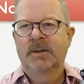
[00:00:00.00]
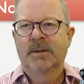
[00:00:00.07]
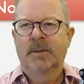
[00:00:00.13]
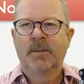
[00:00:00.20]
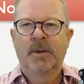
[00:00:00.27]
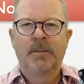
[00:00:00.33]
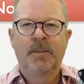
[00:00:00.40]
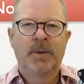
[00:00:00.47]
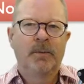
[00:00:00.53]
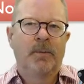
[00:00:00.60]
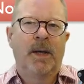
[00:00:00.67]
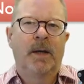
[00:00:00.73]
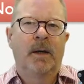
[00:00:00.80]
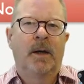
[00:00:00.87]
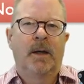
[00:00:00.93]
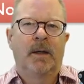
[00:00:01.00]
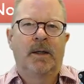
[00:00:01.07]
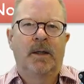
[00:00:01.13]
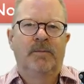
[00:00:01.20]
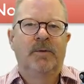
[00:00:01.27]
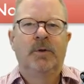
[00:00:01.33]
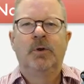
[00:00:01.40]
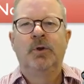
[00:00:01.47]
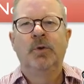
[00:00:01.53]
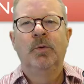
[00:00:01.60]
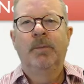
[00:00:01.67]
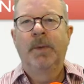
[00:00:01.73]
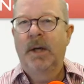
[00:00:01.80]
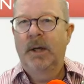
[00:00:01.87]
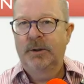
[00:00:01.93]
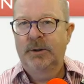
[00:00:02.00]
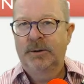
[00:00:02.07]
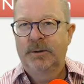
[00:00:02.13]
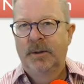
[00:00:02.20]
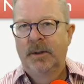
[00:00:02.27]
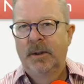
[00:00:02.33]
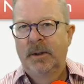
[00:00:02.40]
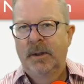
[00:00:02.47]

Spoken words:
And some of them you may not even do much.